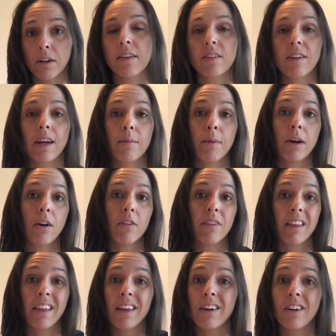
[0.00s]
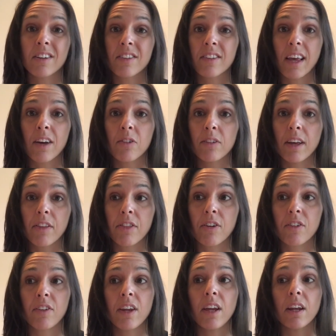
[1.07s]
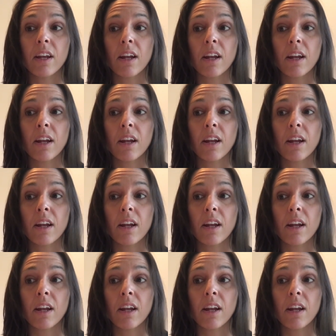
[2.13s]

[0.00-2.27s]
This time I ovulated on cycle day 13,